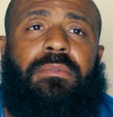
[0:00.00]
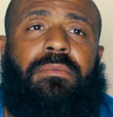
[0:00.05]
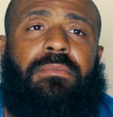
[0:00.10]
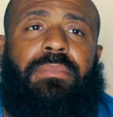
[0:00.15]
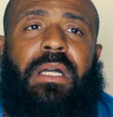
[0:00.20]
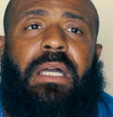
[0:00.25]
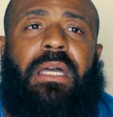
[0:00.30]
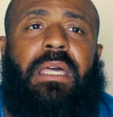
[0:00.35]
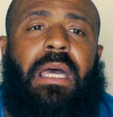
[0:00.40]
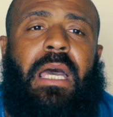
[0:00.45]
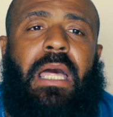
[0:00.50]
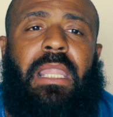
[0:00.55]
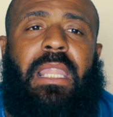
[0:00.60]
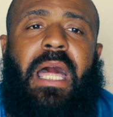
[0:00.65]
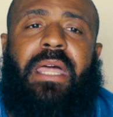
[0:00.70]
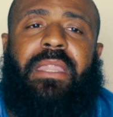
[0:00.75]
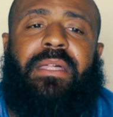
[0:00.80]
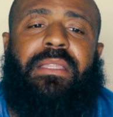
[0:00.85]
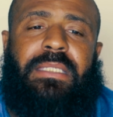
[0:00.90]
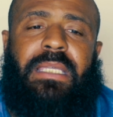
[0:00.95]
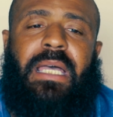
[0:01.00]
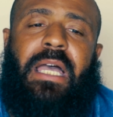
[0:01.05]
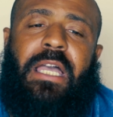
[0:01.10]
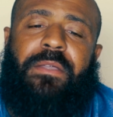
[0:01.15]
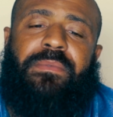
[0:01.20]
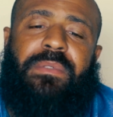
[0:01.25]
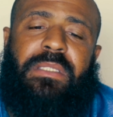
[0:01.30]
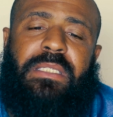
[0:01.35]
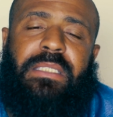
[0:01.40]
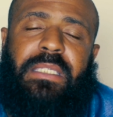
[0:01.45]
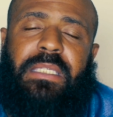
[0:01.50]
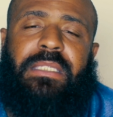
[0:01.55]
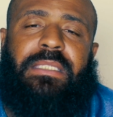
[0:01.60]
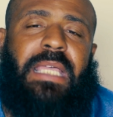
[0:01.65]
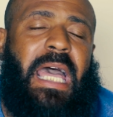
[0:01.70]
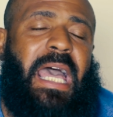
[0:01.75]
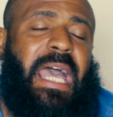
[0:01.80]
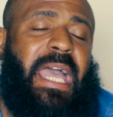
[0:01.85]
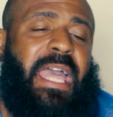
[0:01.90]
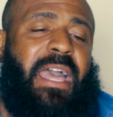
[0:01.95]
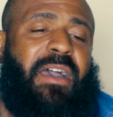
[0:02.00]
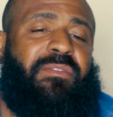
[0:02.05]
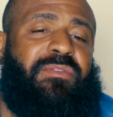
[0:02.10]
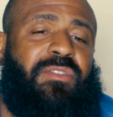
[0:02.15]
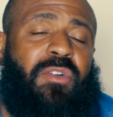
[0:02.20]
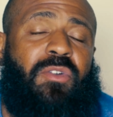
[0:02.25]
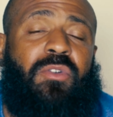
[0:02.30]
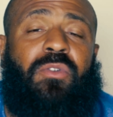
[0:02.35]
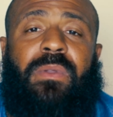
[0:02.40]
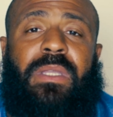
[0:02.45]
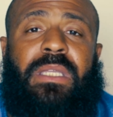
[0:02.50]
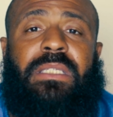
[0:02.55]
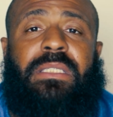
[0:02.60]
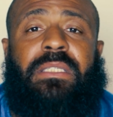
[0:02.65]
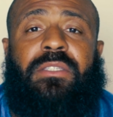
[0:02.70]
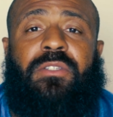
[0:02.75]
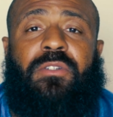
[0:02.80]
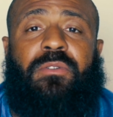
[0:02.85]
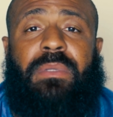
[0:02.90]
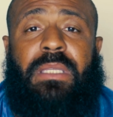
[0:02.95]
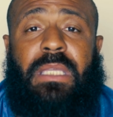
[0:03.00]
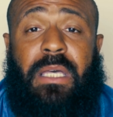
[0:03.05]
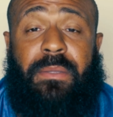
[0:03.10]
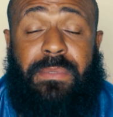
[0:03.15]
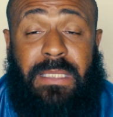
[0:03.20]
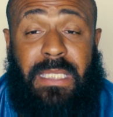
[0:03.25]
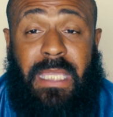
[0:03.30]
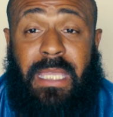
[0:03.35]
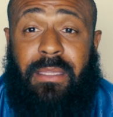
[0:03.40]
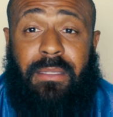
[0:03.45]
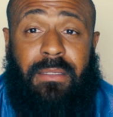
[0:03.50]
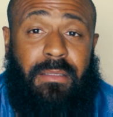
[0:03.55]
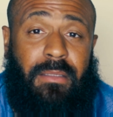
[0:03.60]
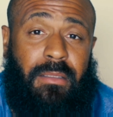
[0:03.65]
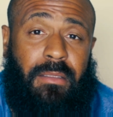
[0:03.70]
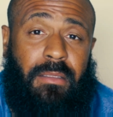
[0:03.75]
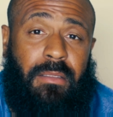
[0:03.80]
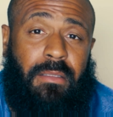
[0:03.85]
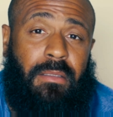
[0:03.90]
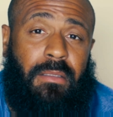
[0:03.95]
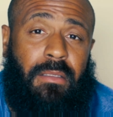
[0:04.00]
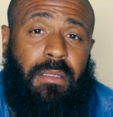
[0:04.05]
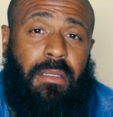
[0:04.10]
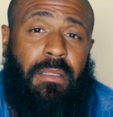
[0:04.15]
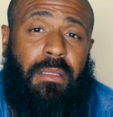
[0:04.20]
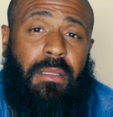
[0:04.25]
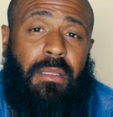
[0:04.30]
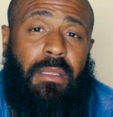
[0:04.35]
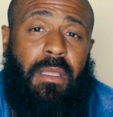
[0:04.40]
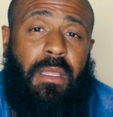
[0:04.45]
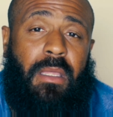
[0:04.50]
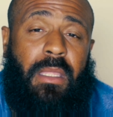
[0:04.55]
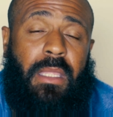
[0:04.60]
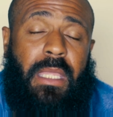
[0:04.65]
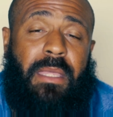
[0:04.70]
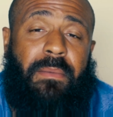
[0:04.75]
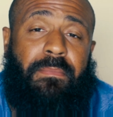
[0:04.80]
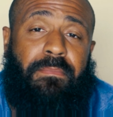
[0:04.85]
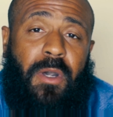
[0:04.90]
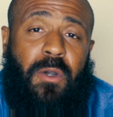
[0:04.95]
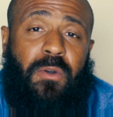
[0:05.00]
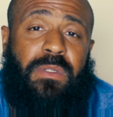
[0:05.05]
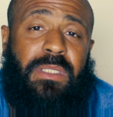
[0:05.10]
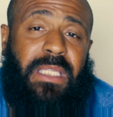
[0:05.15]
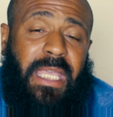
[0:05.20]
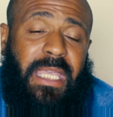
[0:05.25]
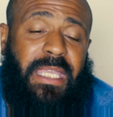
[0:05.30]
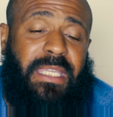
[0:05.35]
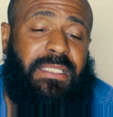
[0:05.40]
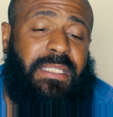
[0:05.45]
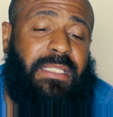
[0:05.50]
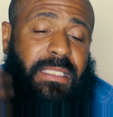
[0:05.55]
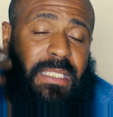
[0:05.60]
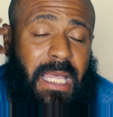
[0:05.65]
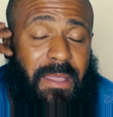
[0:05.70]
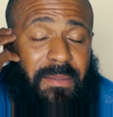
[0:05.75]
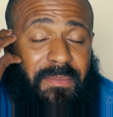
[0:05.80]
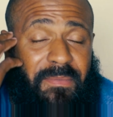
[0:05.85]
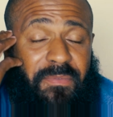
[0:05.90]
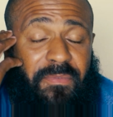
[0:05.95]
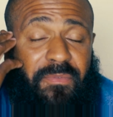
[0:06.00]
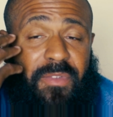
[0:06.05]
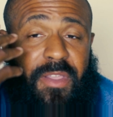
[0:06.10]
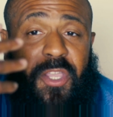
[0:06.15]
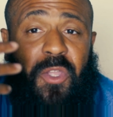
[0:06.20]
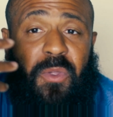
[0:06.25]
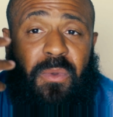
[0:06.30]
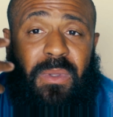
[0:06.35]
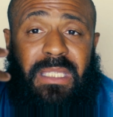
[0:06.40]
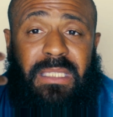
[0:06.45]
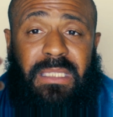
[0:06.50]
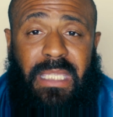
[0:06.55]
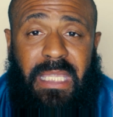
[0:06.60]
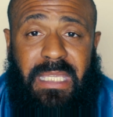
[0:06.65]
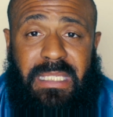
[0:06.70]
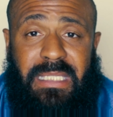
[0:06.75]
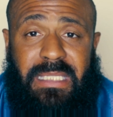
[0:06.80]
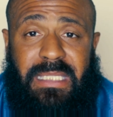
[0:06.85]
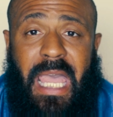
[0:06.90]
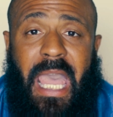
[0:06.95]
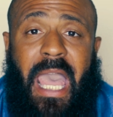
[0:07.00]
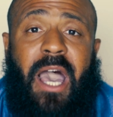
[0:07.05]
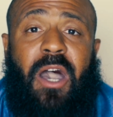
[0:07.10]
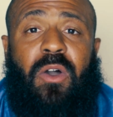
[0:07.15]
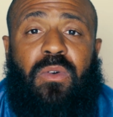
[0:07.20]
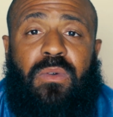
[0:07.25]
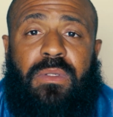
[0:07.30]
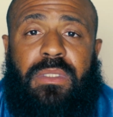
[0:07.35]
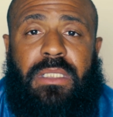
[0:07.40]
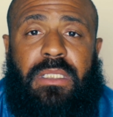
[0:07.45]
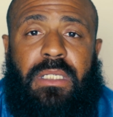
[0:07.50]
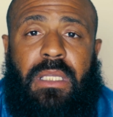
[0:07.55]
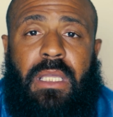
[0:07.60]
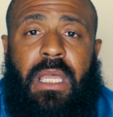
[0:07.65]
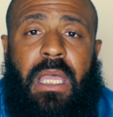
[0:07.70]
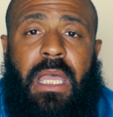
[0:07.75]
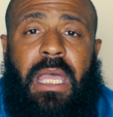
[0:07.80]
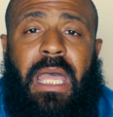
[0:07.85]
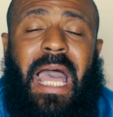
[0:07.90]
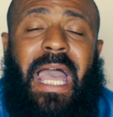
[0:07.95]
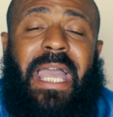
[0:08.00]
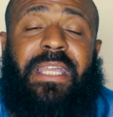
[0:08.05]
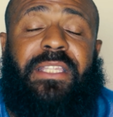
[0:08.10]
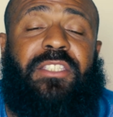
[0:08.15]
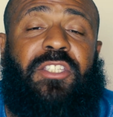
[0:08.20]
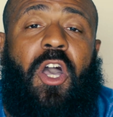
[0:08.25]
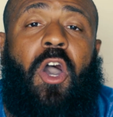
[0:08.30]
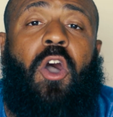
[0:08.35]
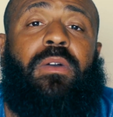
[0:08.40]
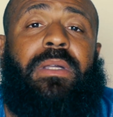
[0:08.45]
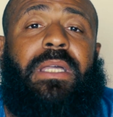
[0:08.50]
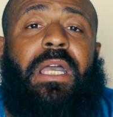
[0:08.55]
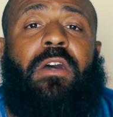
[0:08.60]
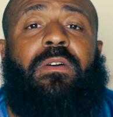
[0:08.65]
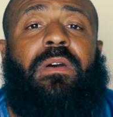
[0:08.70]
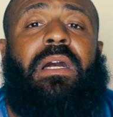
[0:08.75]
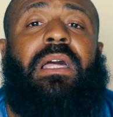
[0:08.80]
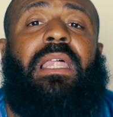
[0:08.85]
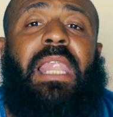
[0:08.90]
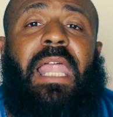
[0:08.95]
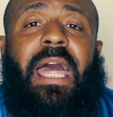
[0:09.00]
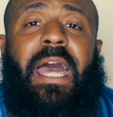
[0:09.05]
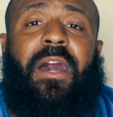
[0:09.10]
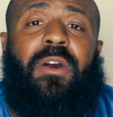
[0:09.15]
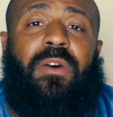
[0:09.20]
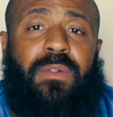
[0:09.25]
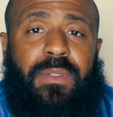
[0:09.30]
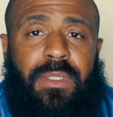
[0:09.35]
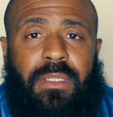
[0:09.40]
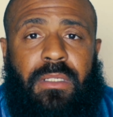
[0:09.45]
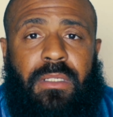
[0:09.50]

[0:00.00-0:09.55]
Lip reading: But a lot of times it's just, I have no reason to be upset. In most cases, I'm figuring things out. I talk out aloud.